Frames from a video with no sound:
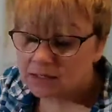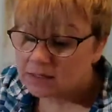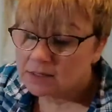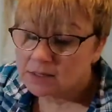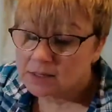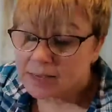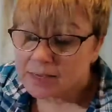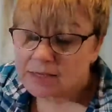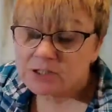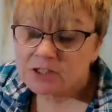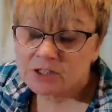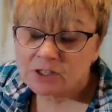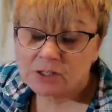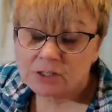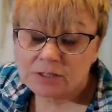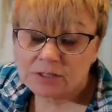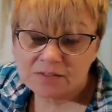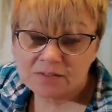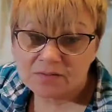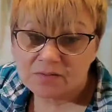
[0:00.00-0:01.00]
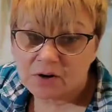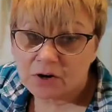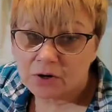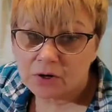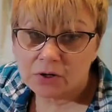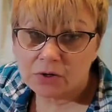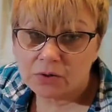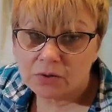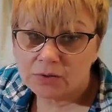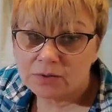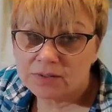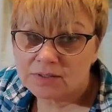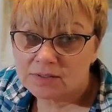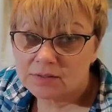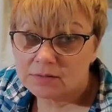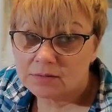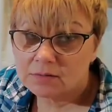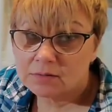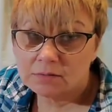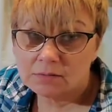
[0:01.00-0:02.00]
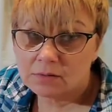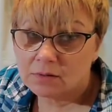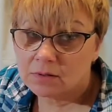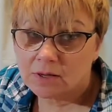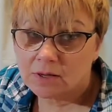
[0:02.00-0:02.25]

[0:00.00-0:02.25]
it actually does a very good